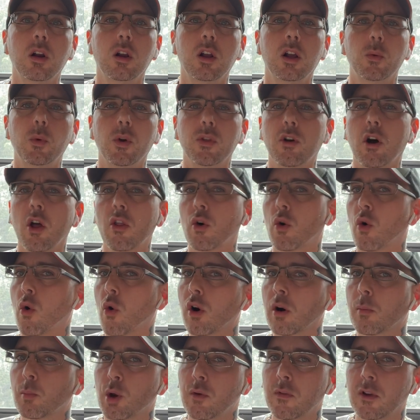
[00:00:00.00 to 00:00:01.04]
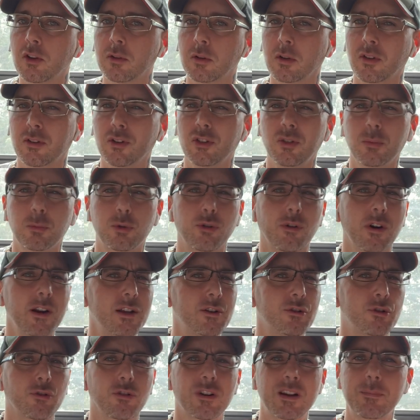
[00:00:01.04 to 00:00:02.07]
with all the horror movies, because there's some
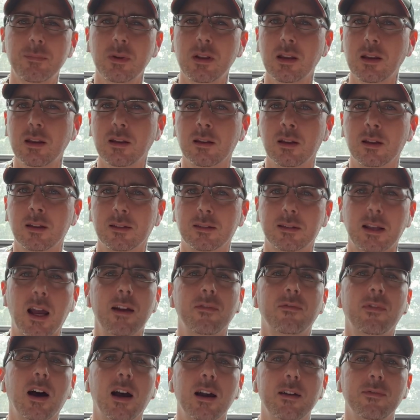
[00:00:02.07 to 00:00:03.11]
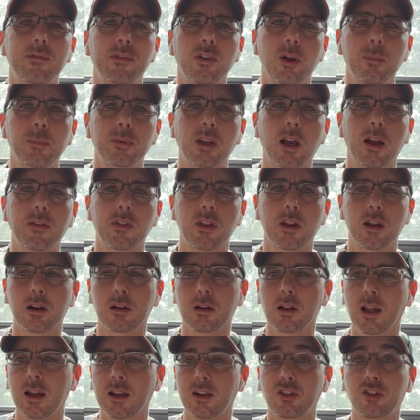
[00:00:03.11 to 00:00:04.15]
great creepy sci-fi films out there
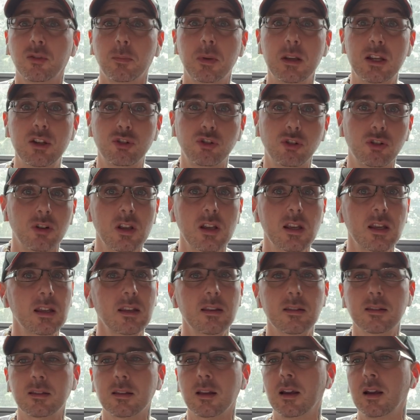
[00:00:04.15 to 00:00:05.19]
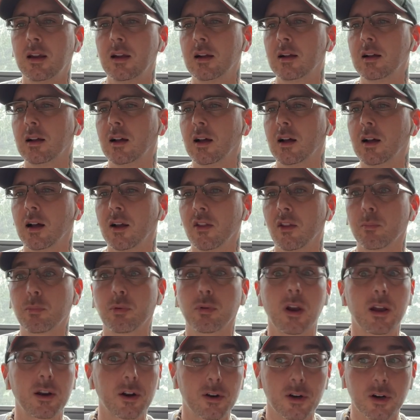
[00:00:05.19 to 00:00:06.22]
like Species, The
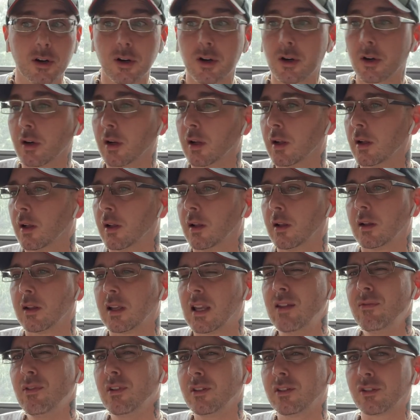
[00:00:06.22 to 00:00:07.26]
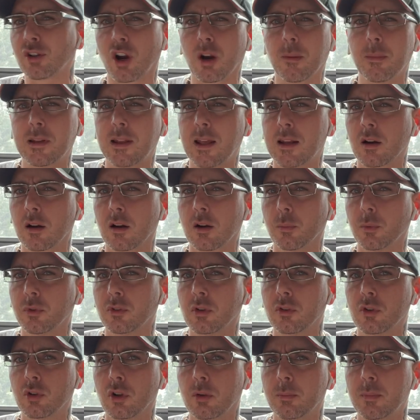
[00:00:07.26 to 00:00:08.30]
Predator, even Terminator was a
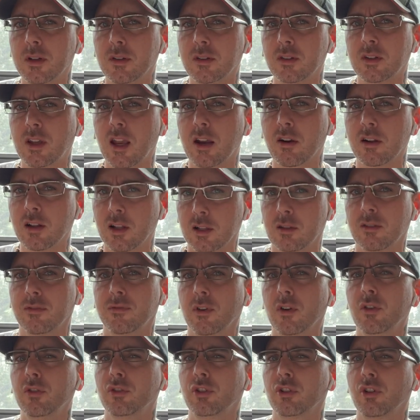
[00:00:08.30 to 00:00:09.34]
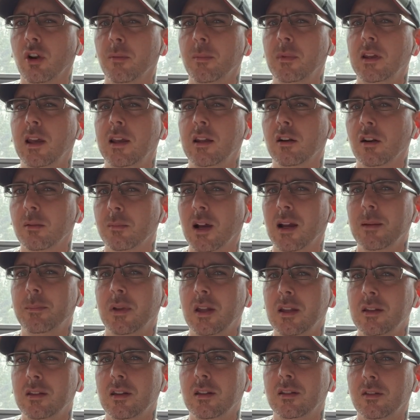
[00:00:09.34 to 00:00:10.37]
little bit scary. Like the first Terminator, in my
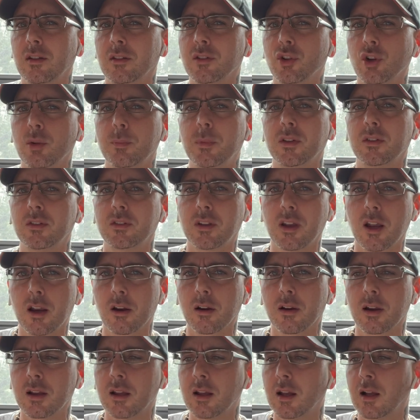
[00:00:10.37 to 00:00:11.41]
opinion, is a little bit scary.